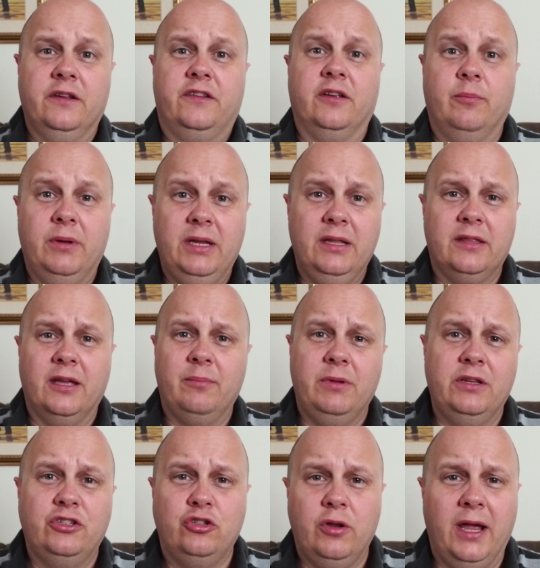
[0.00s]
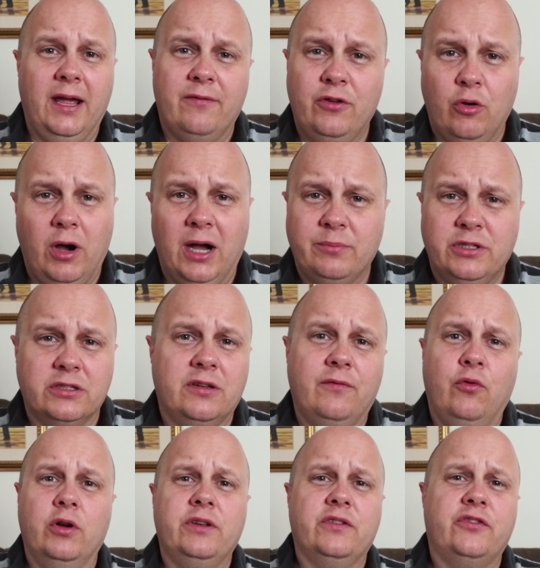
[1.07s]
To me, that means you have no object
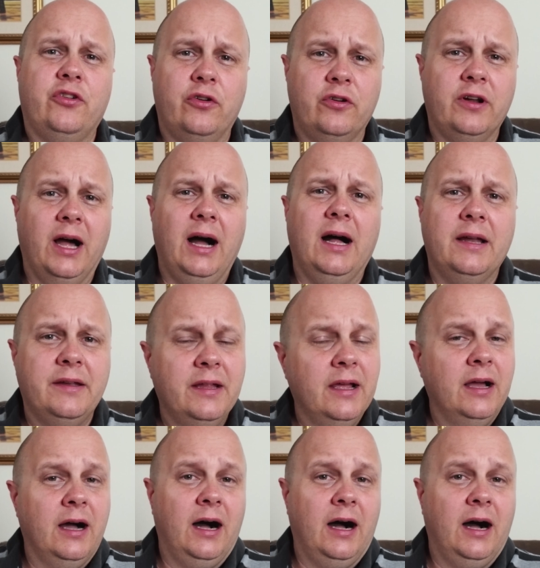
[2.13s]
avoidance turned on